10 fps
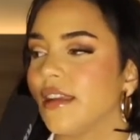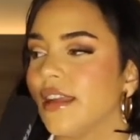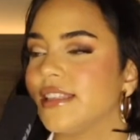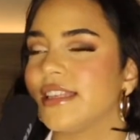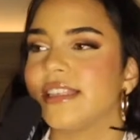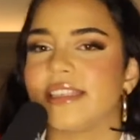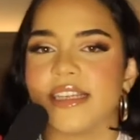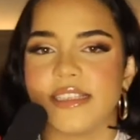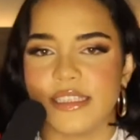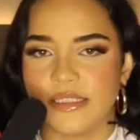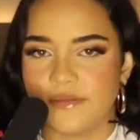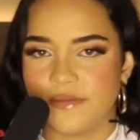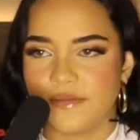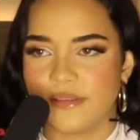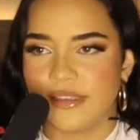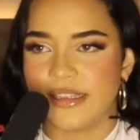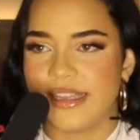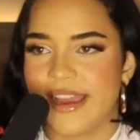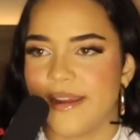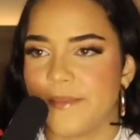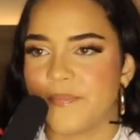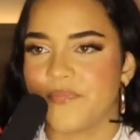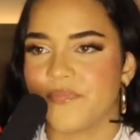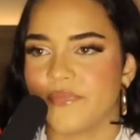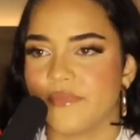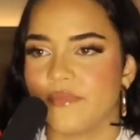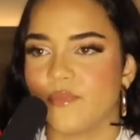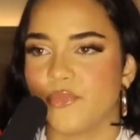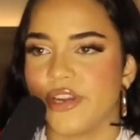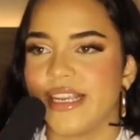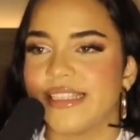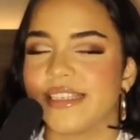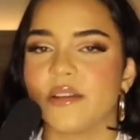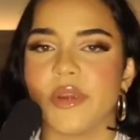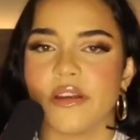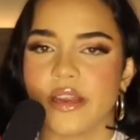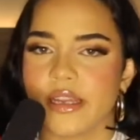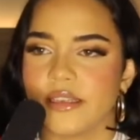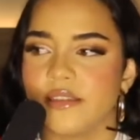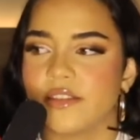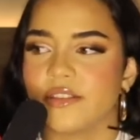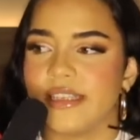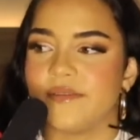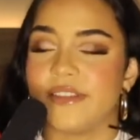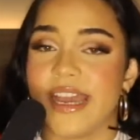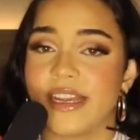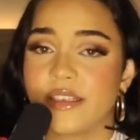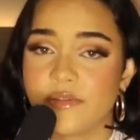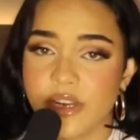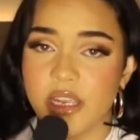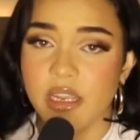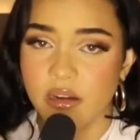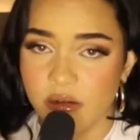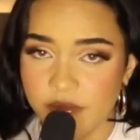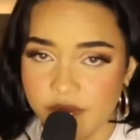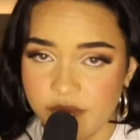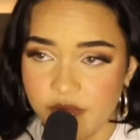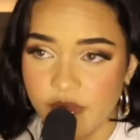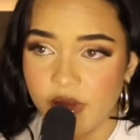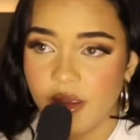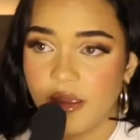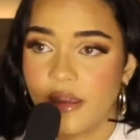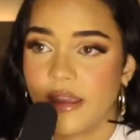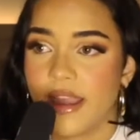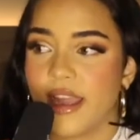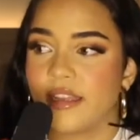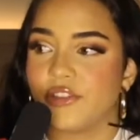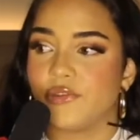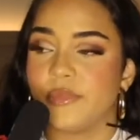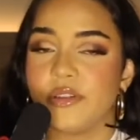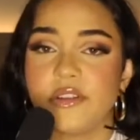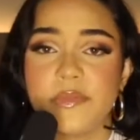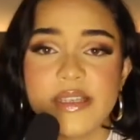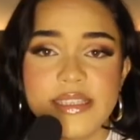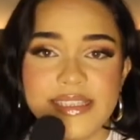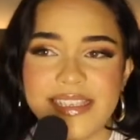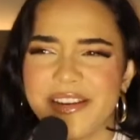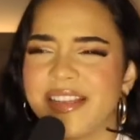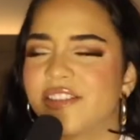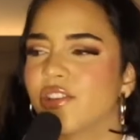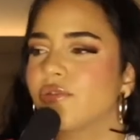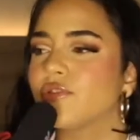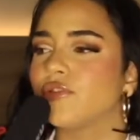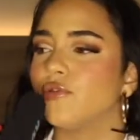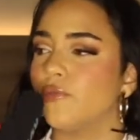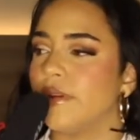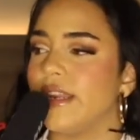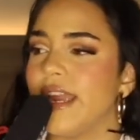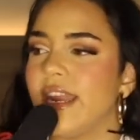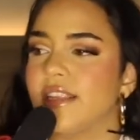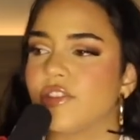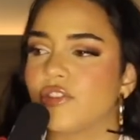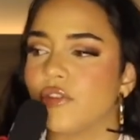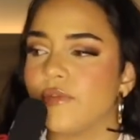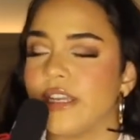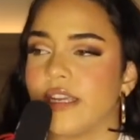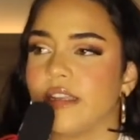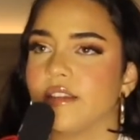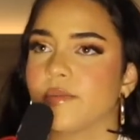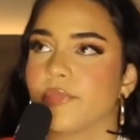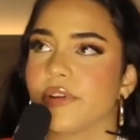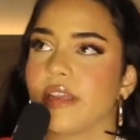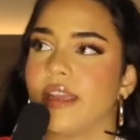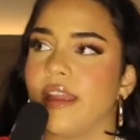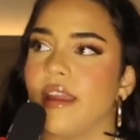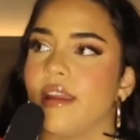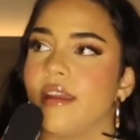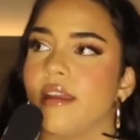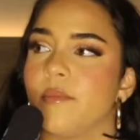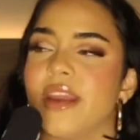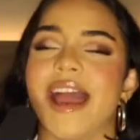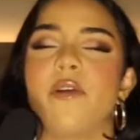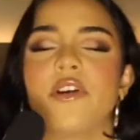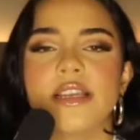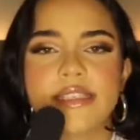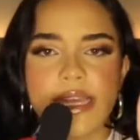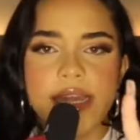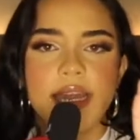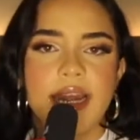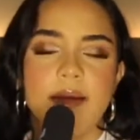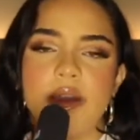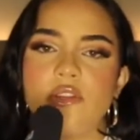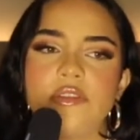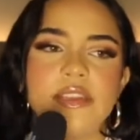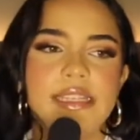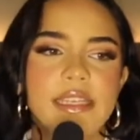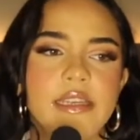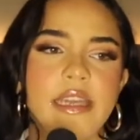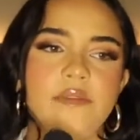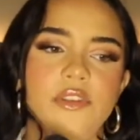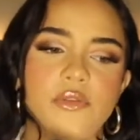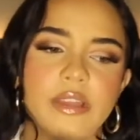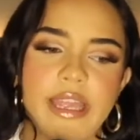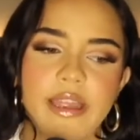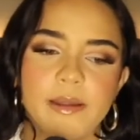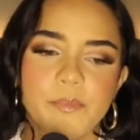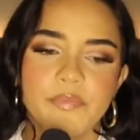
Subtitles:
incentive that brings in Americans to live tax-free here and to build their business here. It's so stupid and it's so ridiculous porque, mira, I want to say que el apagón did give you like,